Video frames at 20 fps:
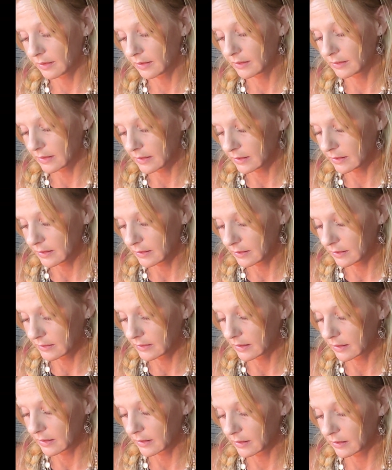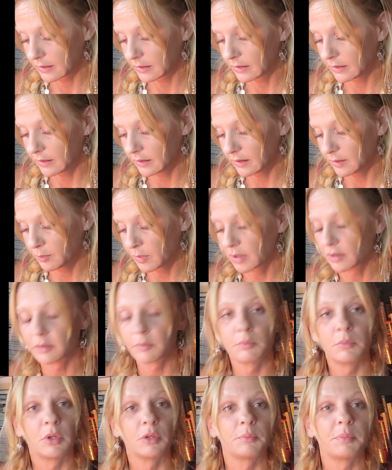it is clearly marked
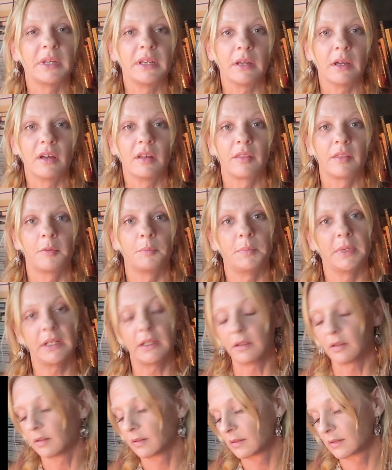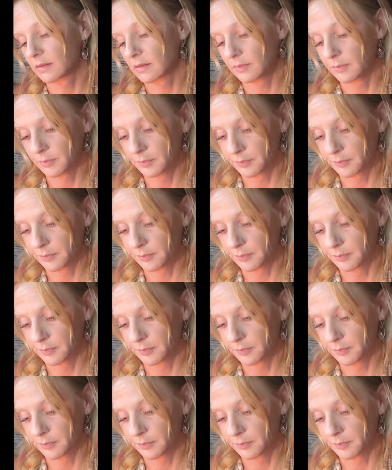Maltby at the base.